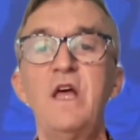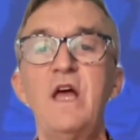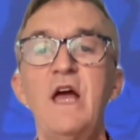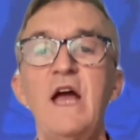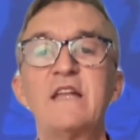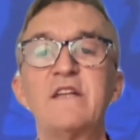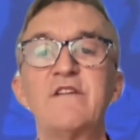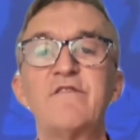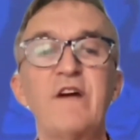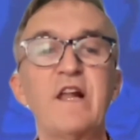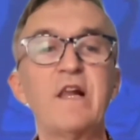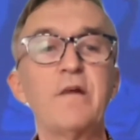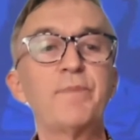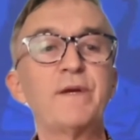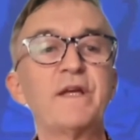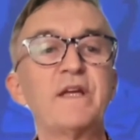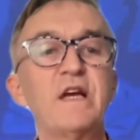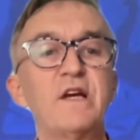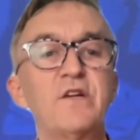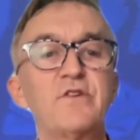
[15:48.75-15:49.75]
and
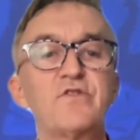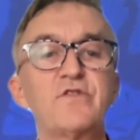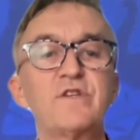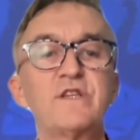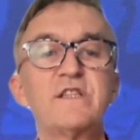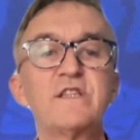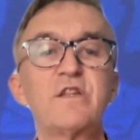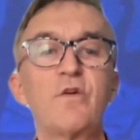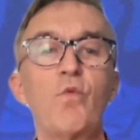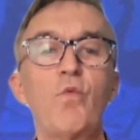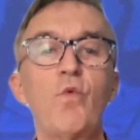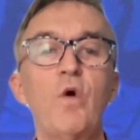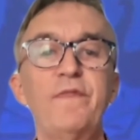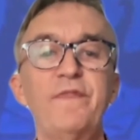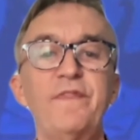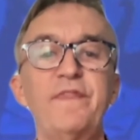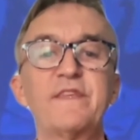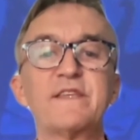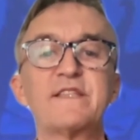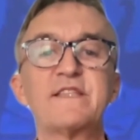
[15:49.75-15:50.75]
developing countries that
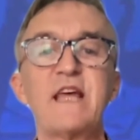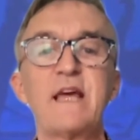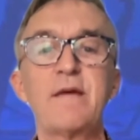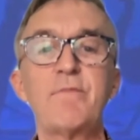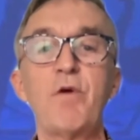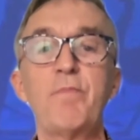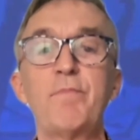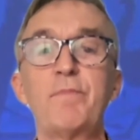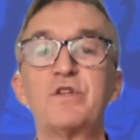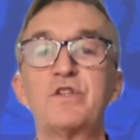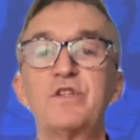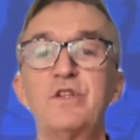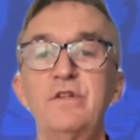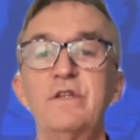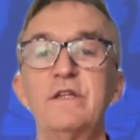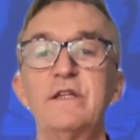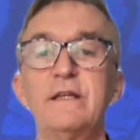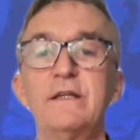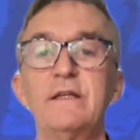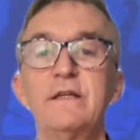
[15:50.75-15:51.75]
want the same
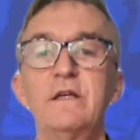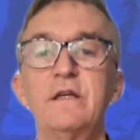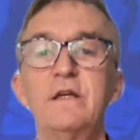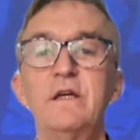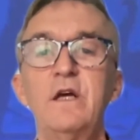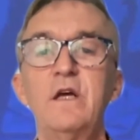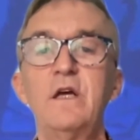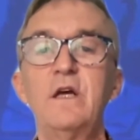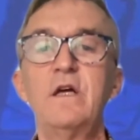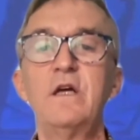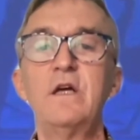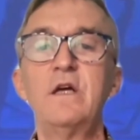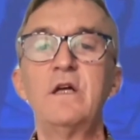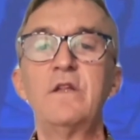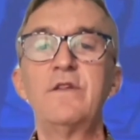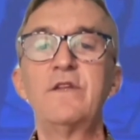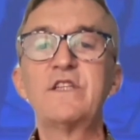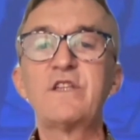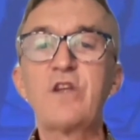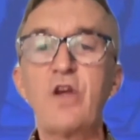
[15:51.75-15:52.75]
opportunity,
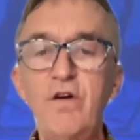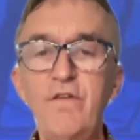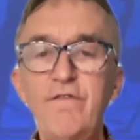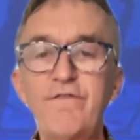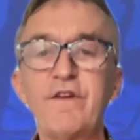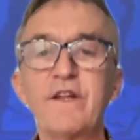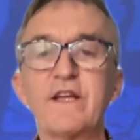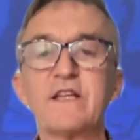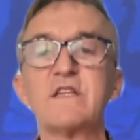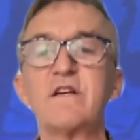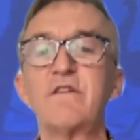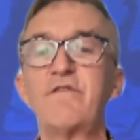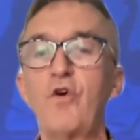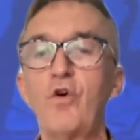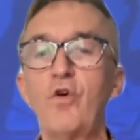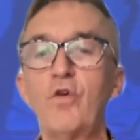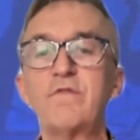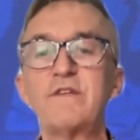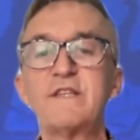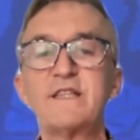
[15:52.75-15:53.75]
these conflicts have
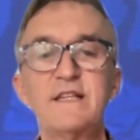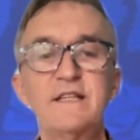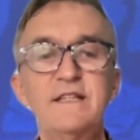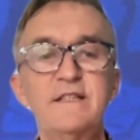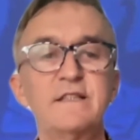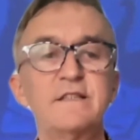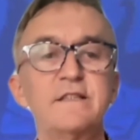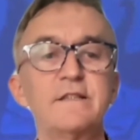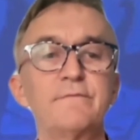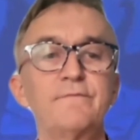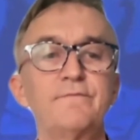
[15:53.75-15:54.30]
all receded.